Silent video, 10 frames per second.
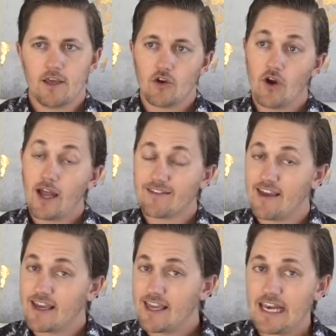You're not
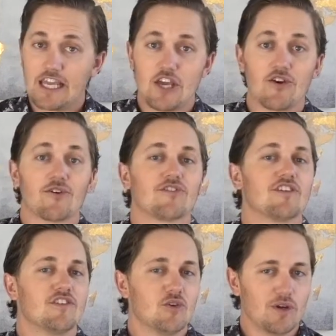taking years
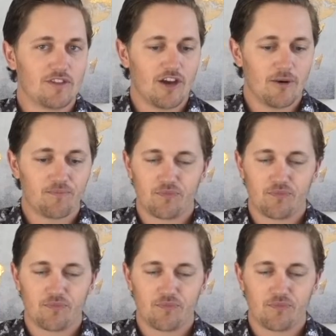to do it though.